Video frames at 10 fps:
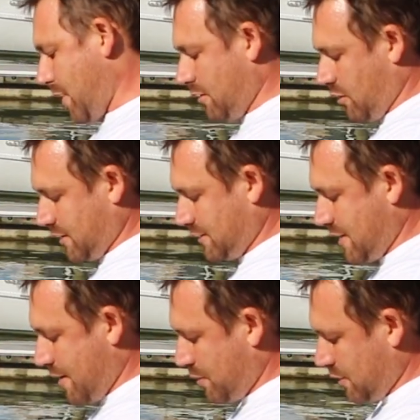a
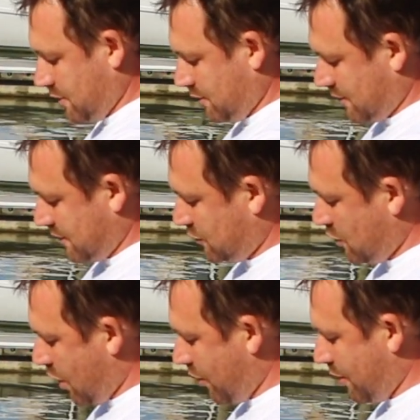snapper, there's
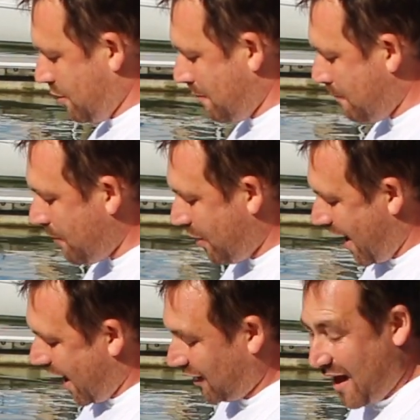not
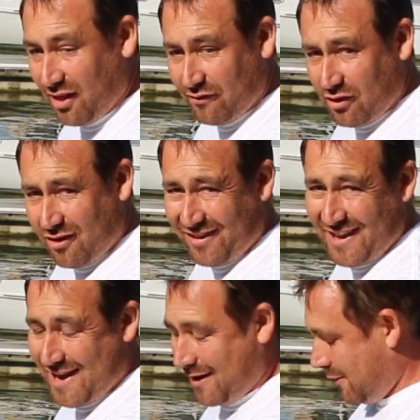a hell of a lot on
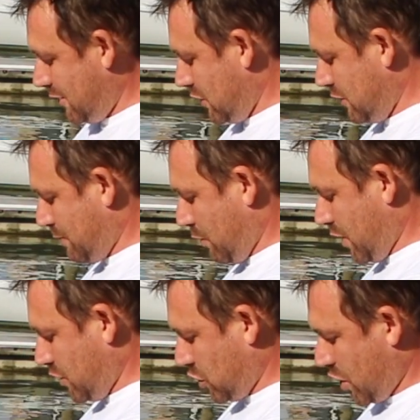the head to use, but we're
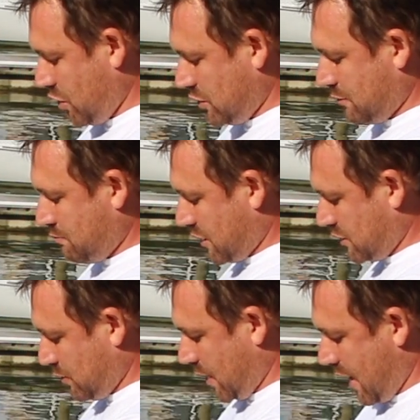going to try to use as
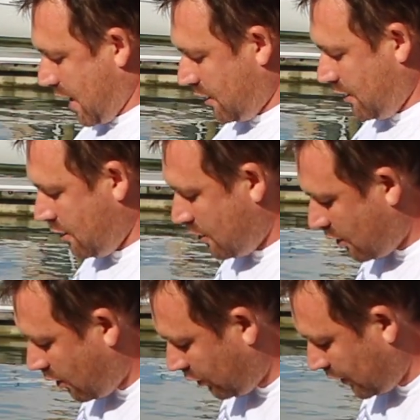much as we can
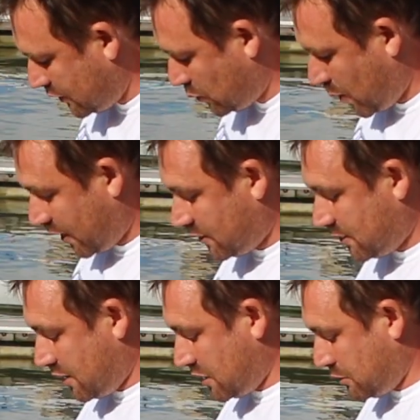on these
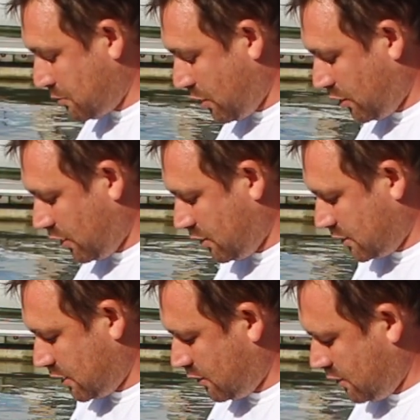wings and the smoker.
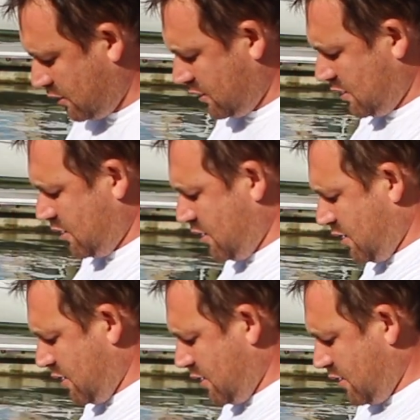So
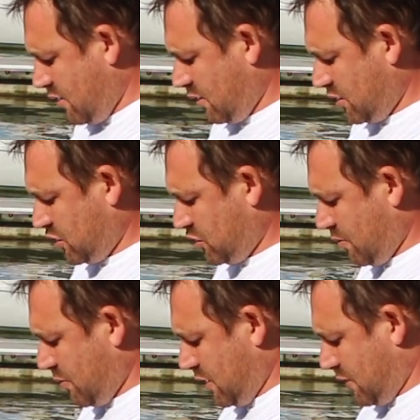just
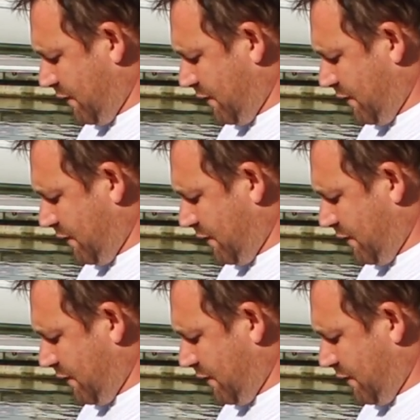trim it.